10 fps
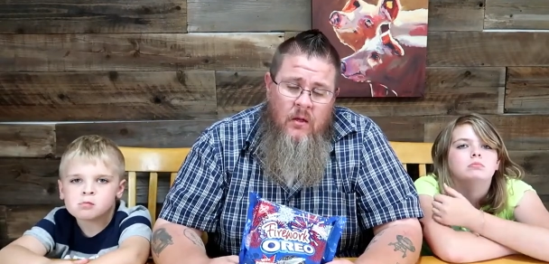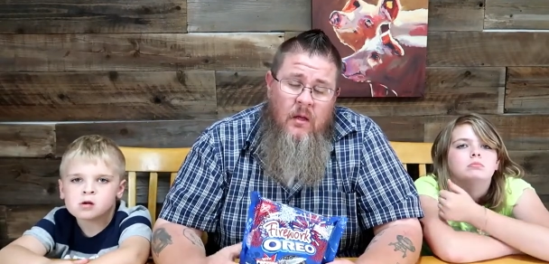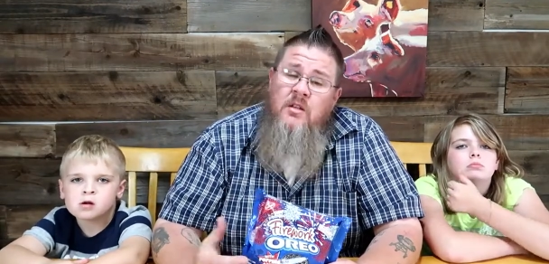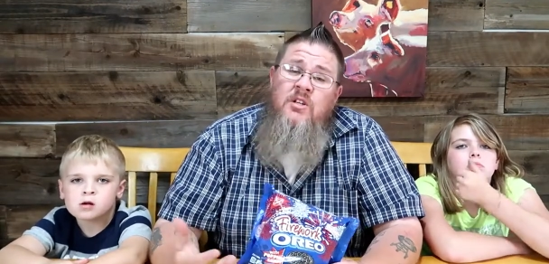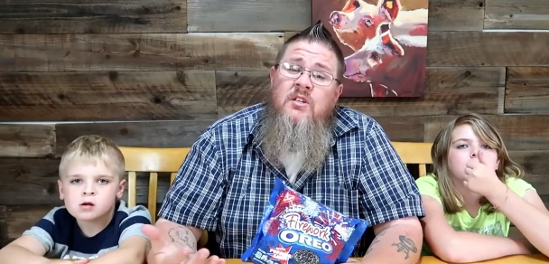
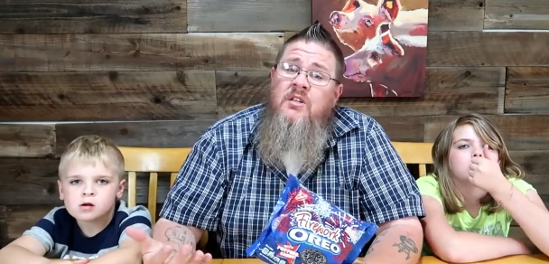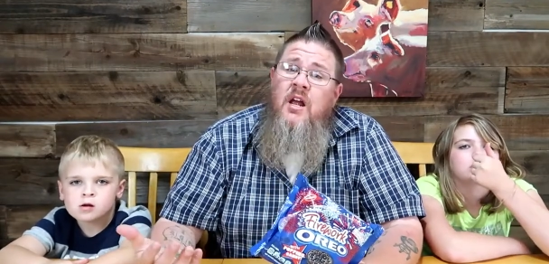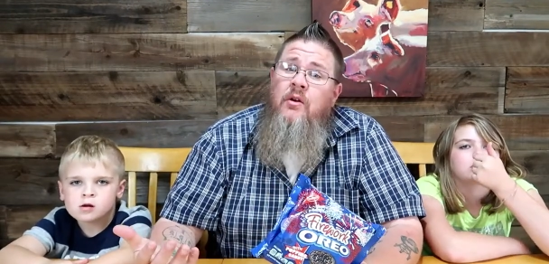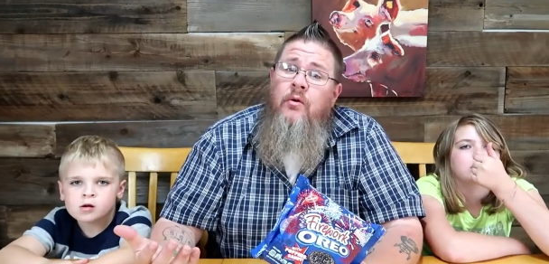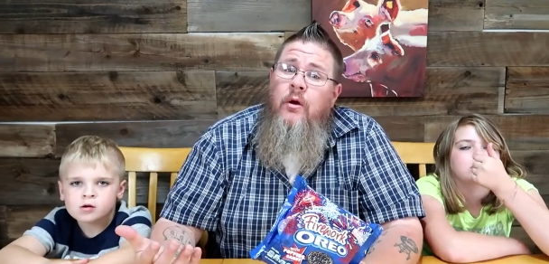Speaker 1: It's just a
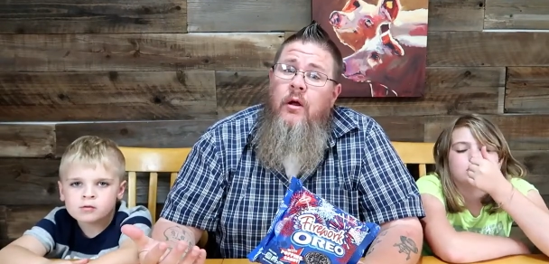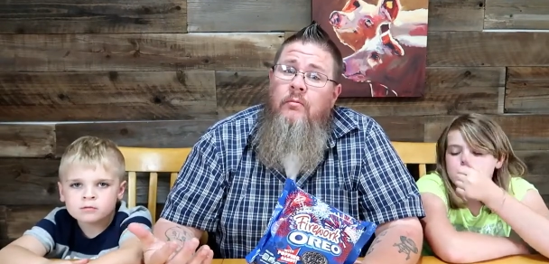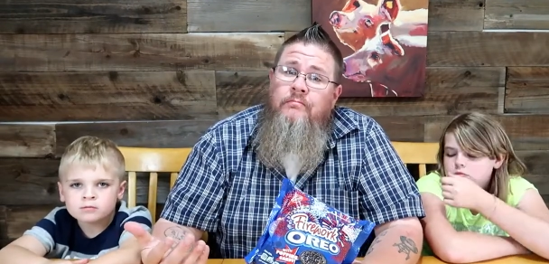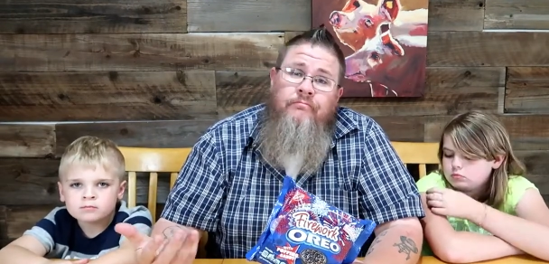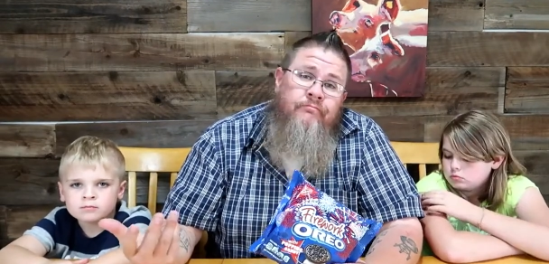standard
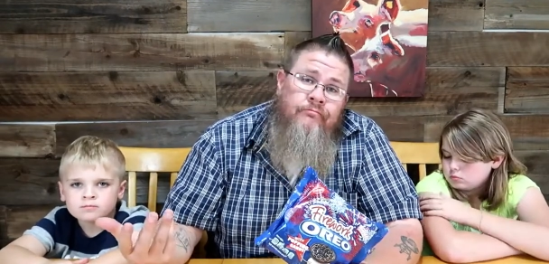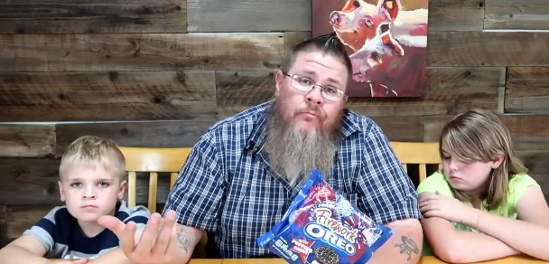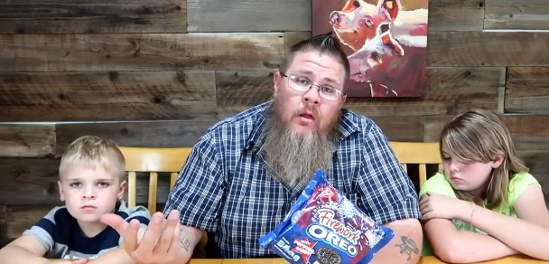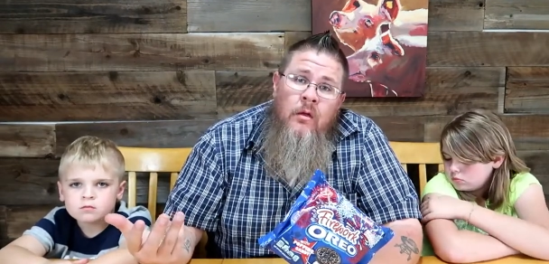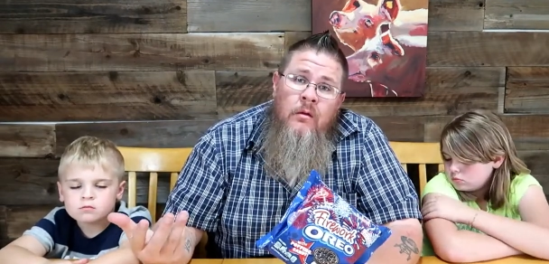Oreo,
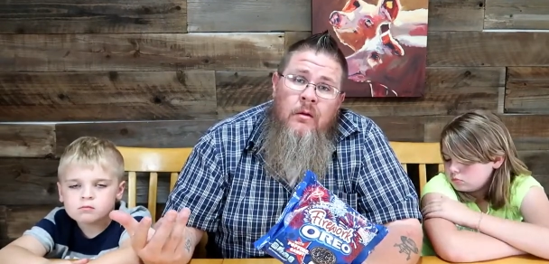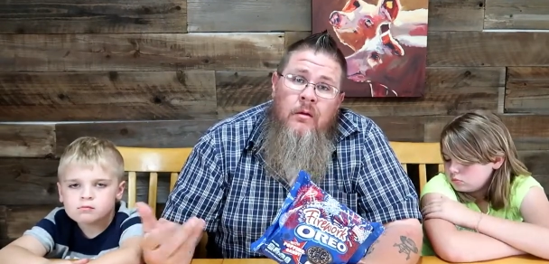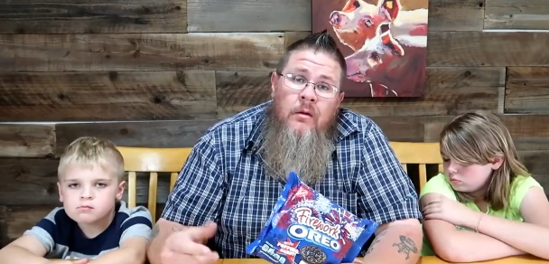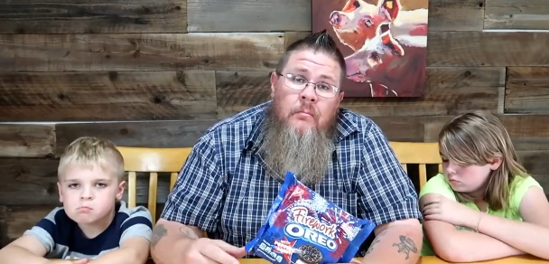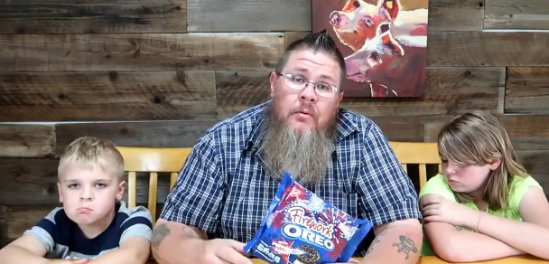
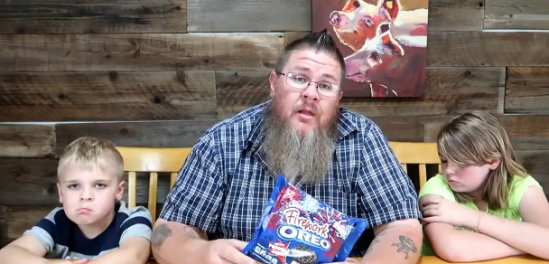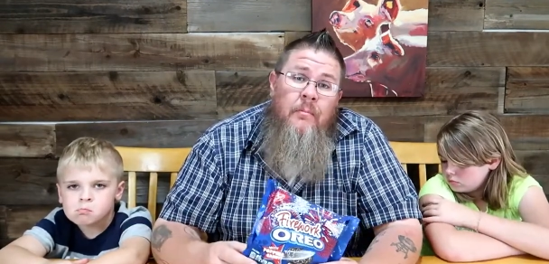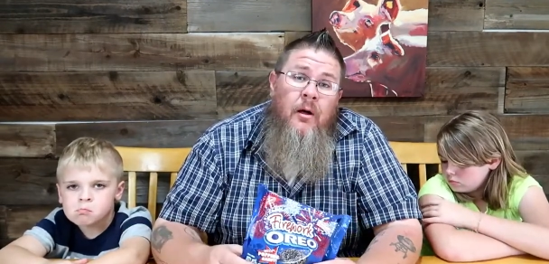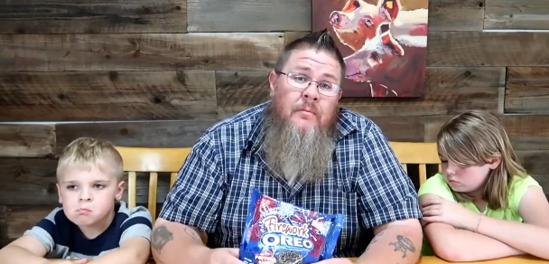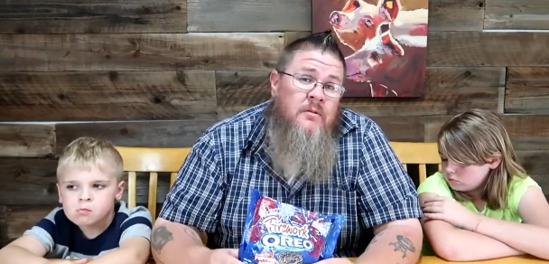but then
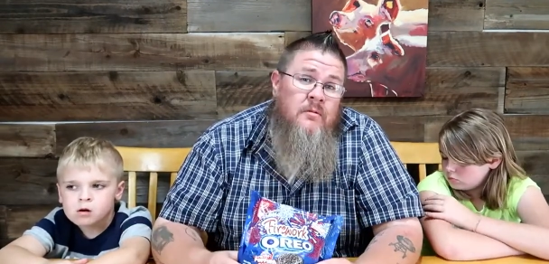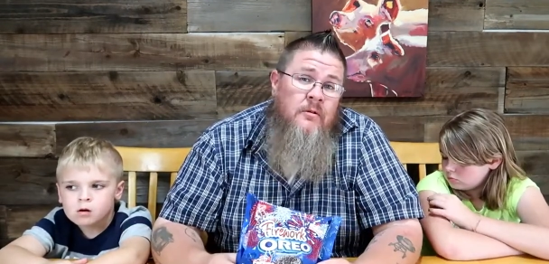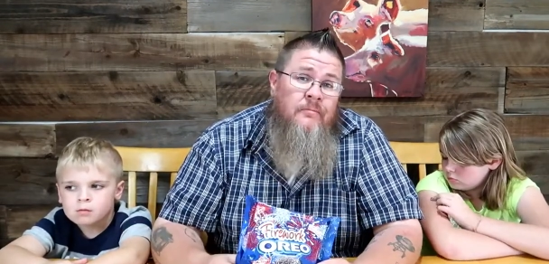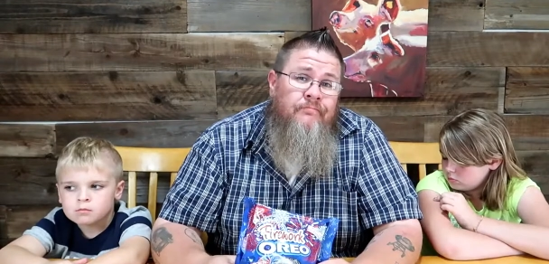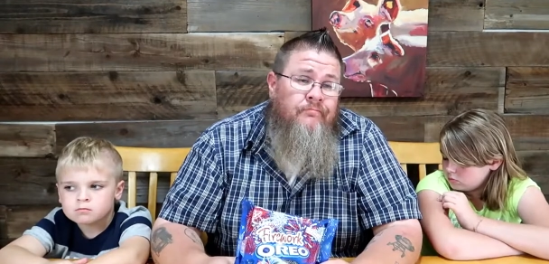it pops,
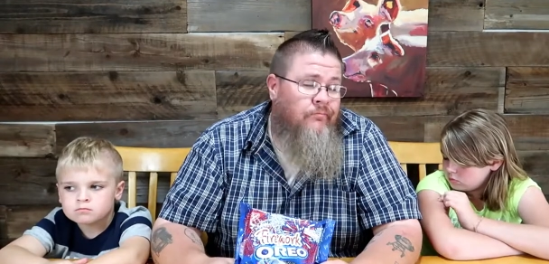so